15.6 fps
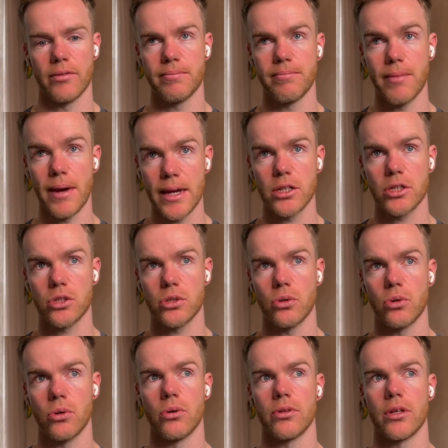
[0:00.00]
make
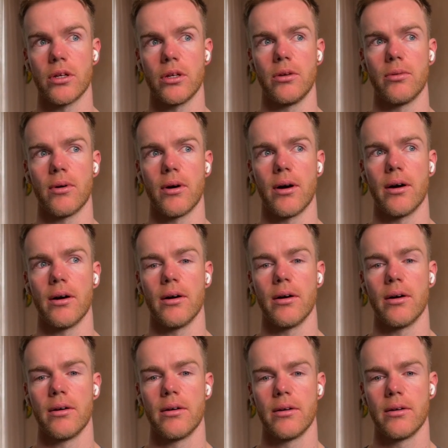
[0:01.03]
sure that you
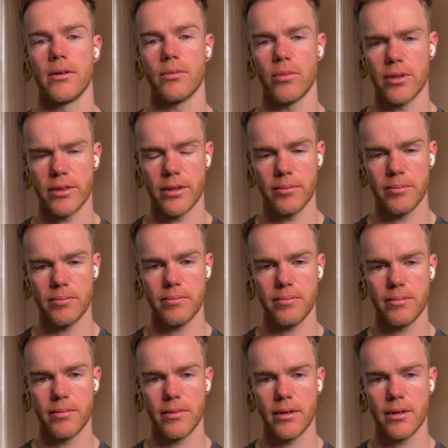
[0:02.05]
are with them
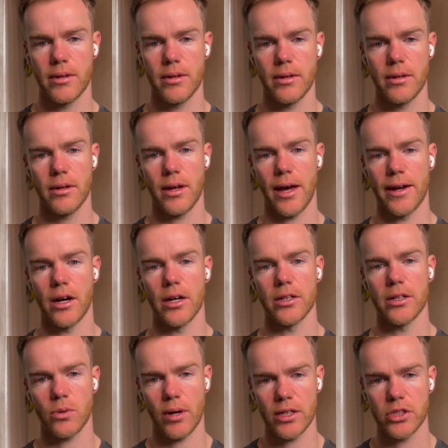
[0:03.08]
and
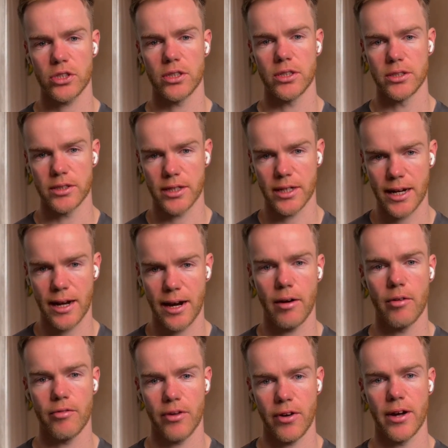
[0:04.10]
ask questions that
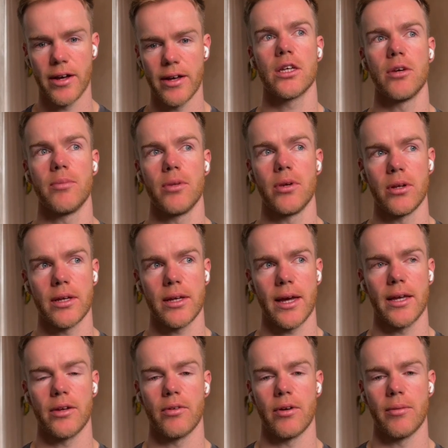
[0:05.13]
clarify,
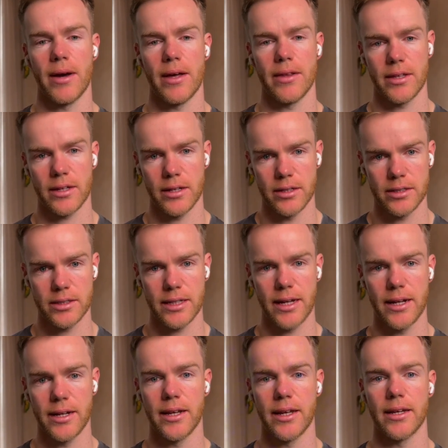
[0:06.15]
communicate your empathic
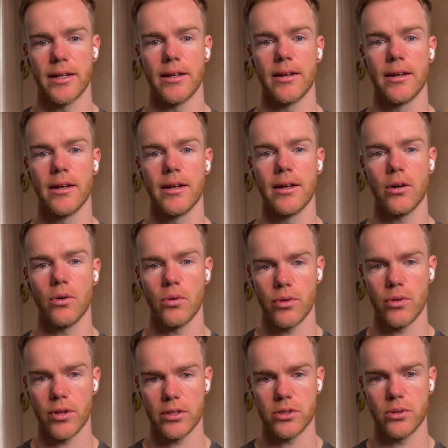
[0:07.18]
understanding, all
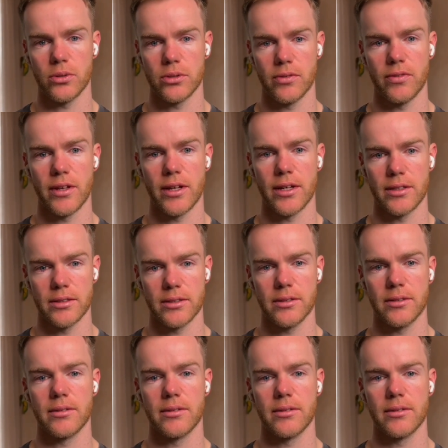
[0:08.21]
those sorts of things.